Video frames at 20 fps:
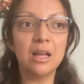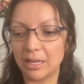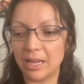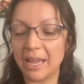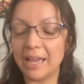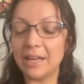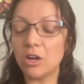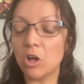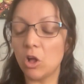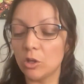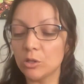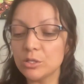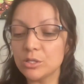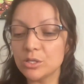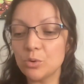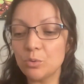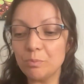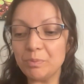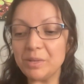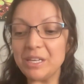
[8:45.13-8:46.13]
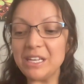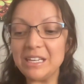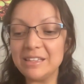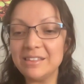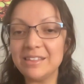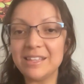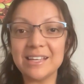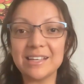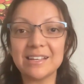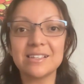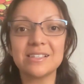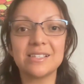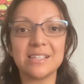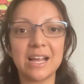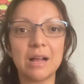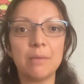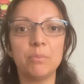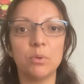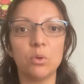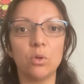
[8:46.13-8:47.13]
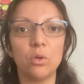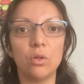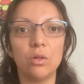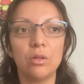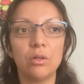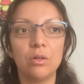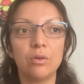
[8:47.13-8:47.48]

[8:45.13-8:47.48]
and also being the example